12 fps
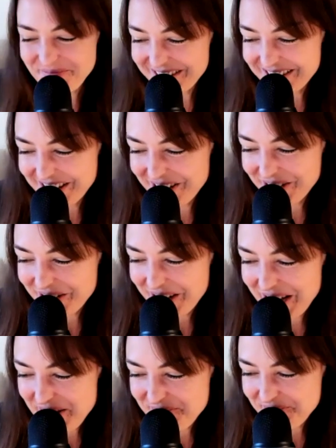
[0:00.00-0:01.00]

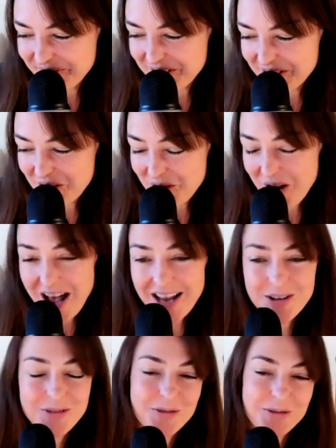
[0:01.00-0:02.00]
So I
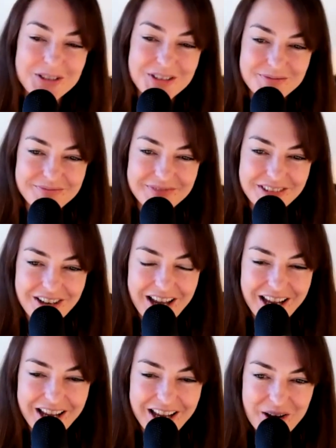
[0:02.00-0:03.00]
look forward to
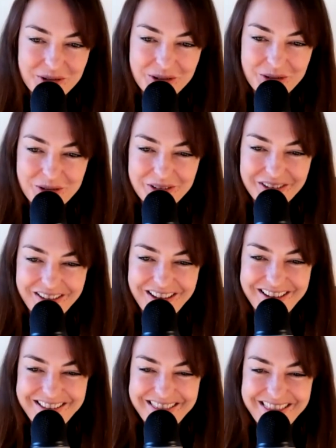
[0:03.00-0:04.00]
hanging out with you
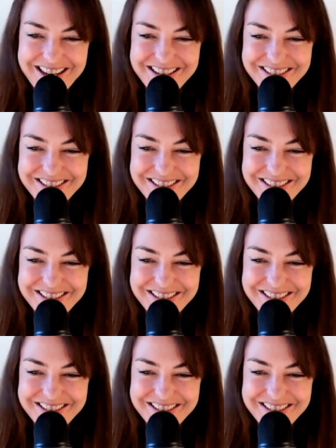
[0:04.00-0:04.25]
then.